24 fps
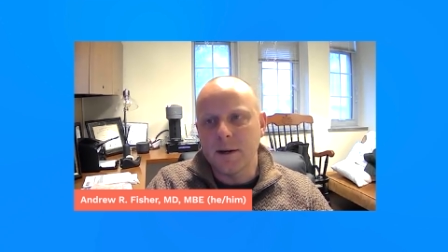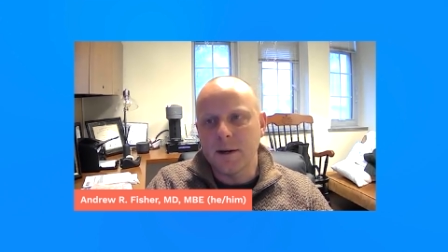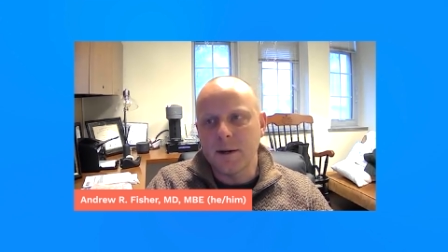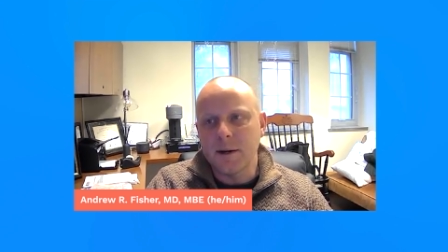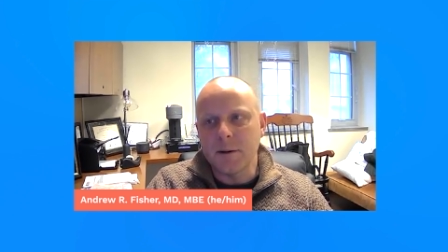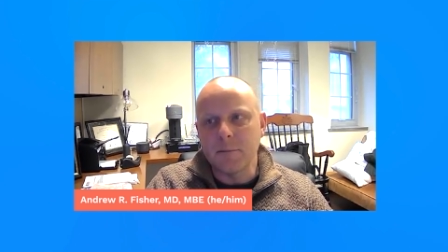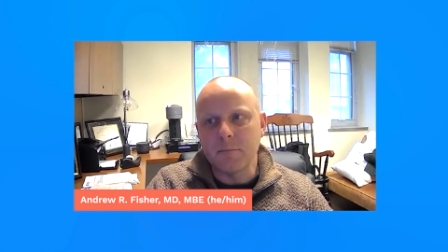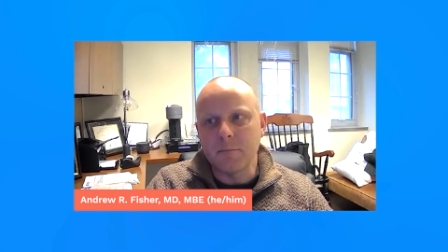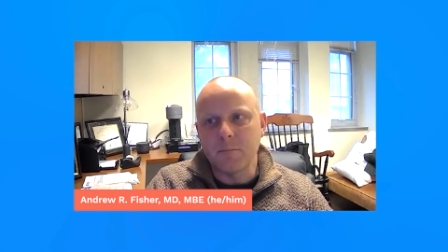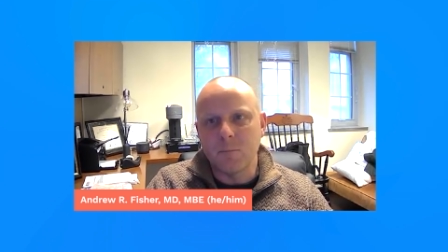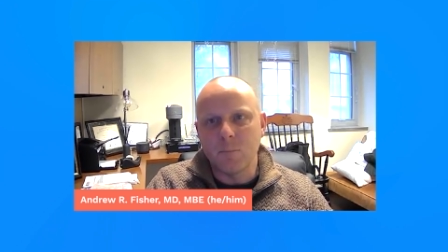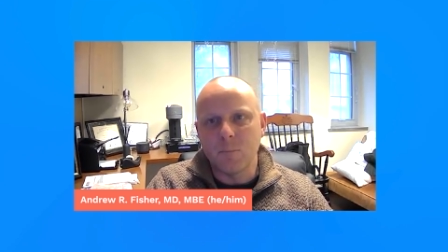
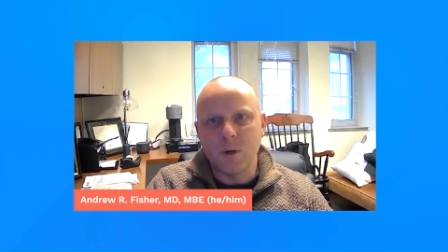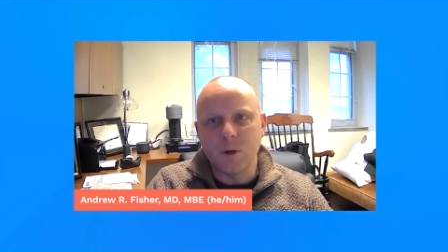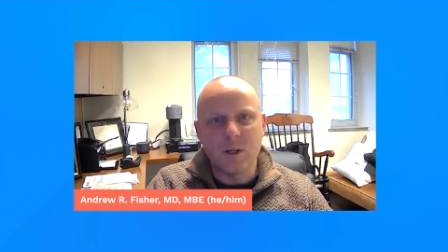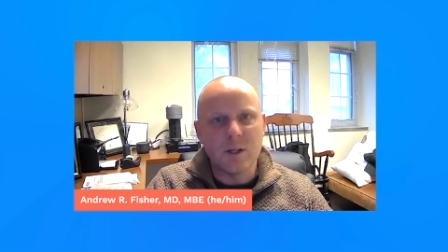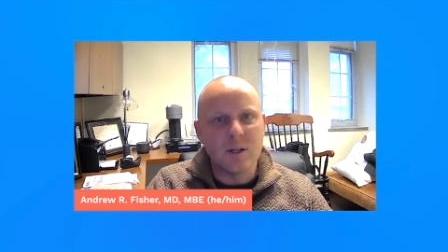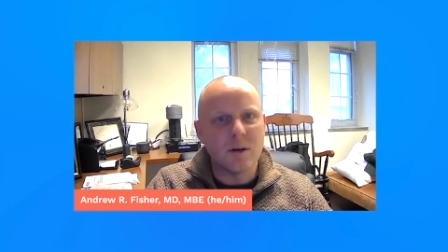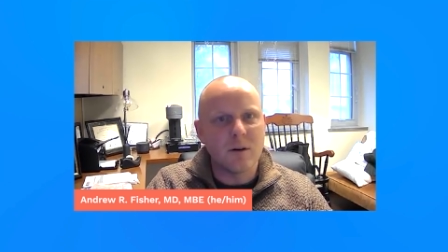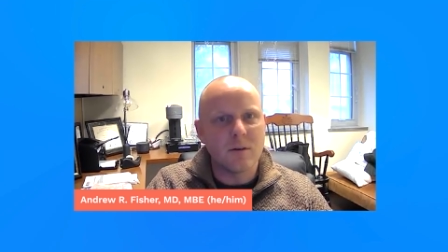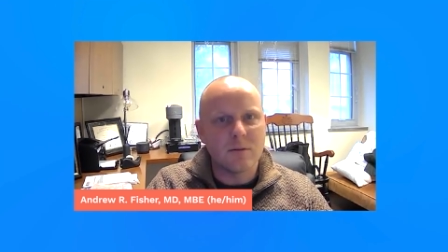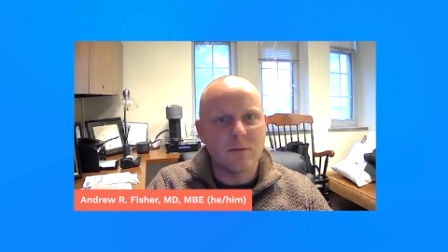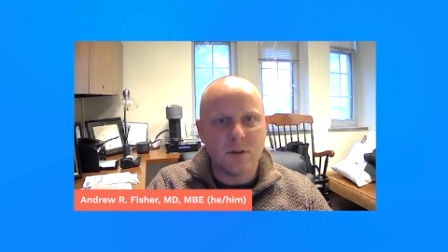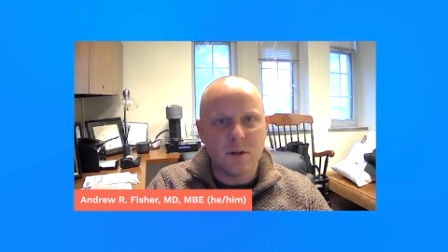Um,
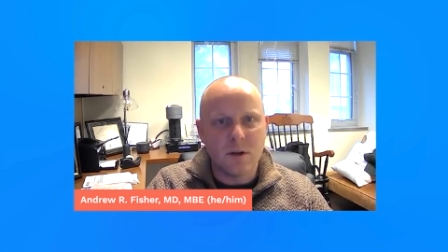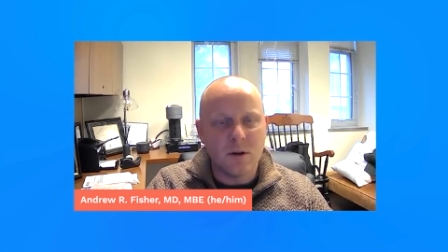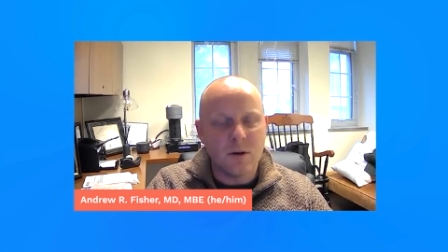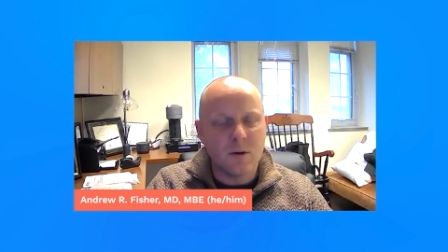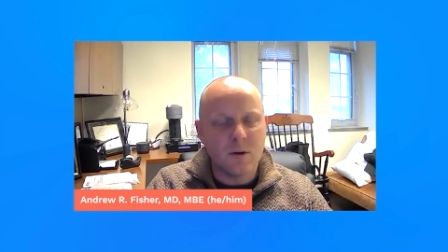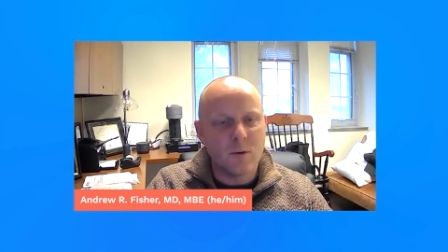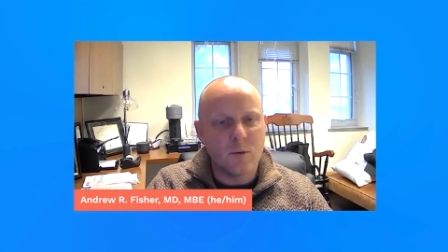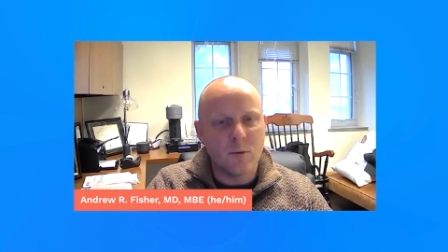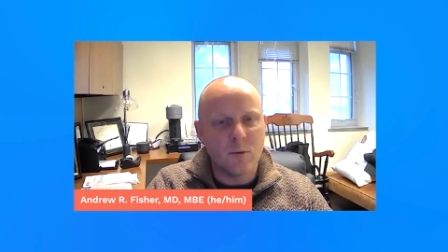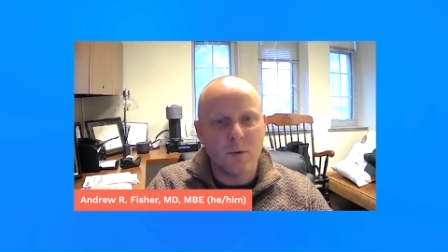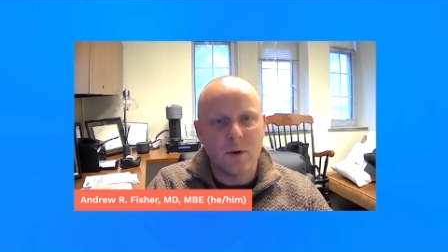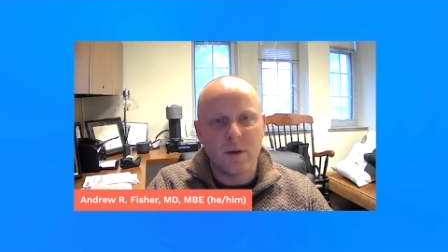we don't
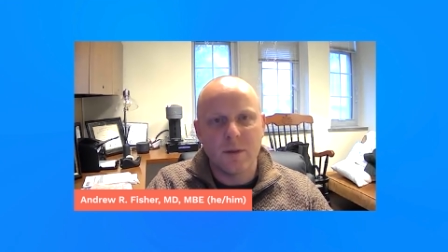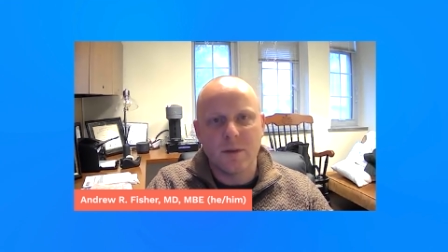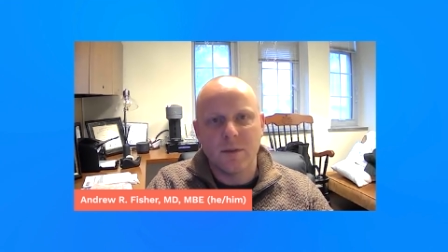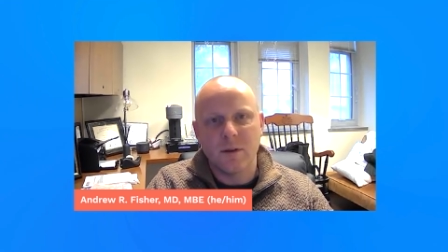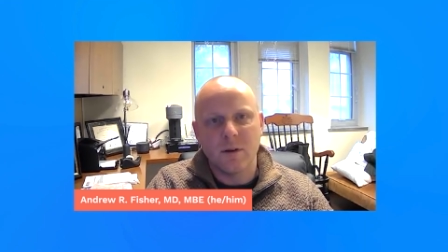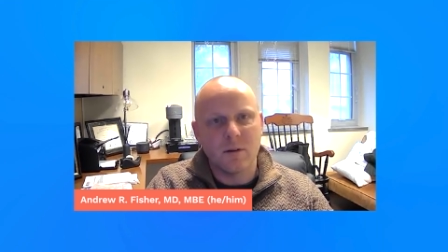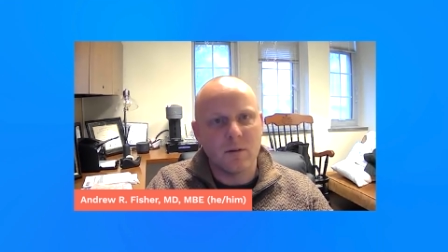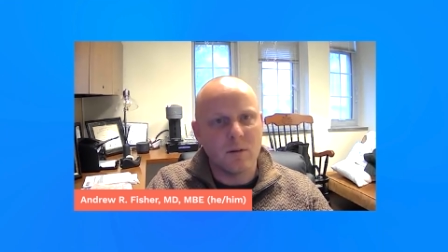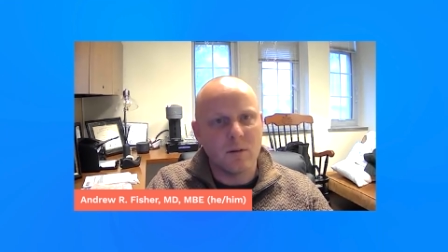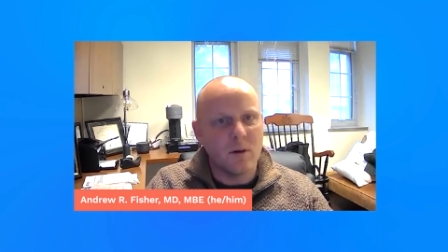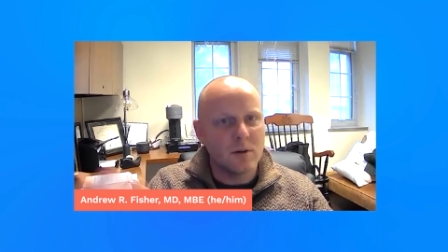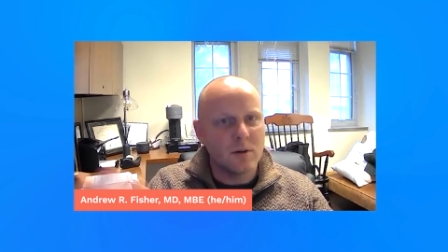know what
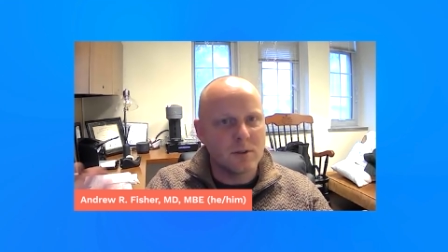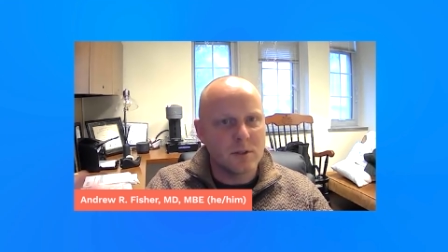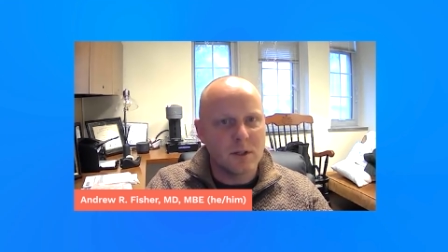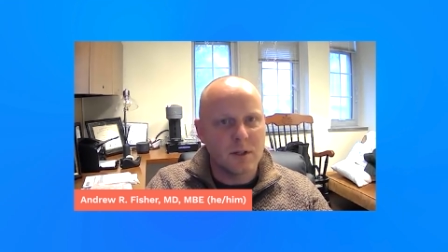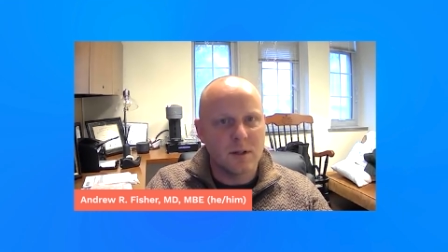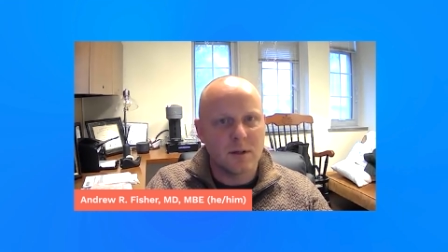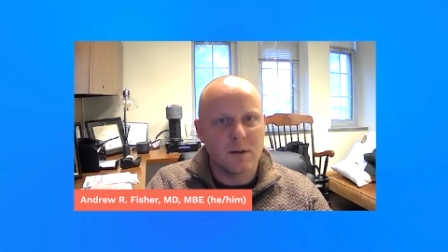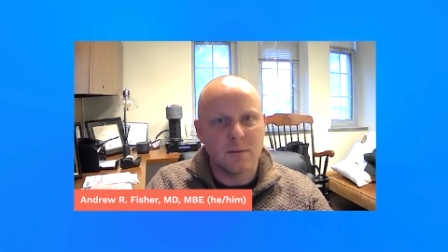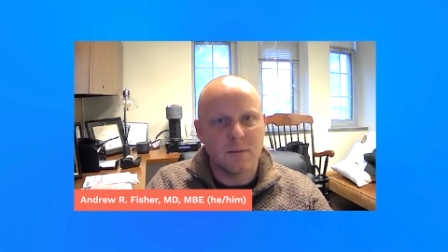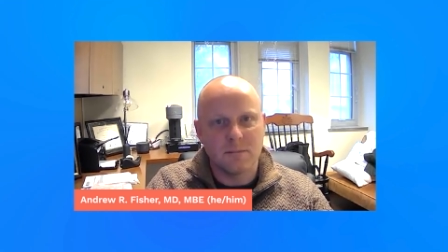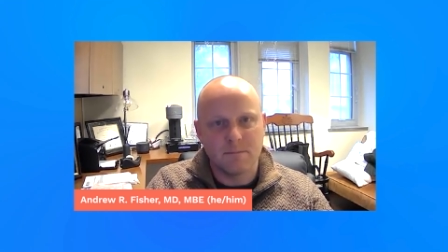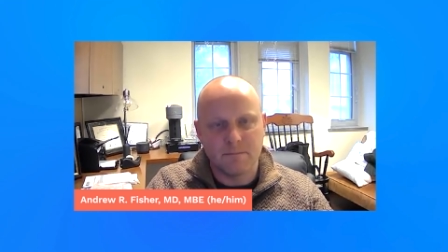their long
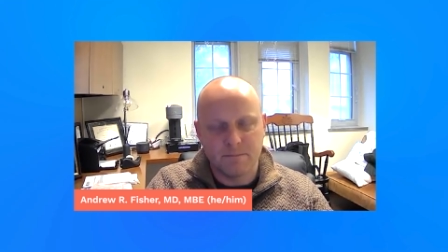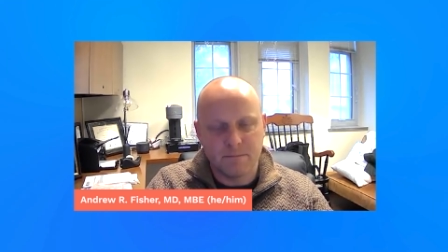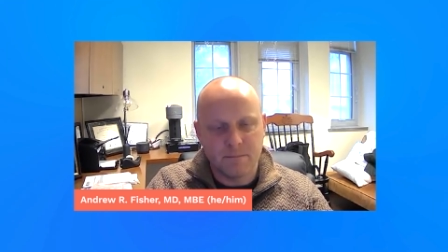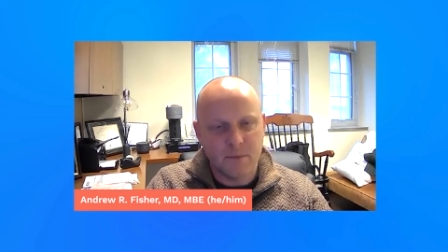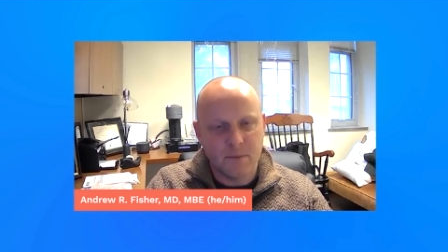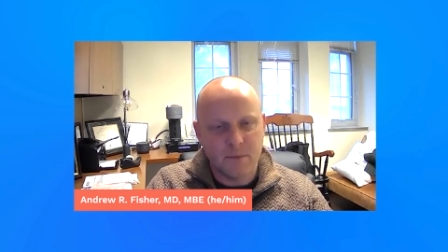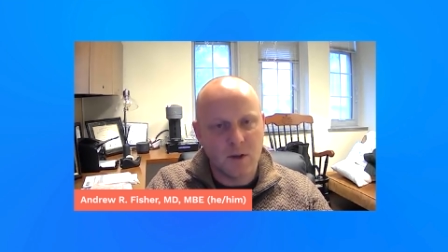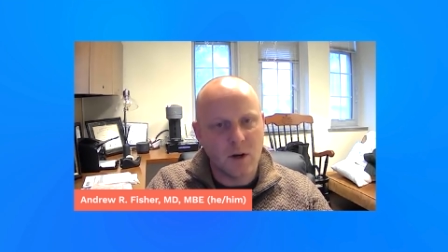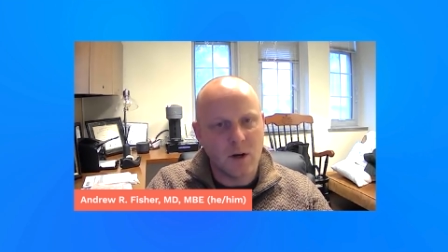term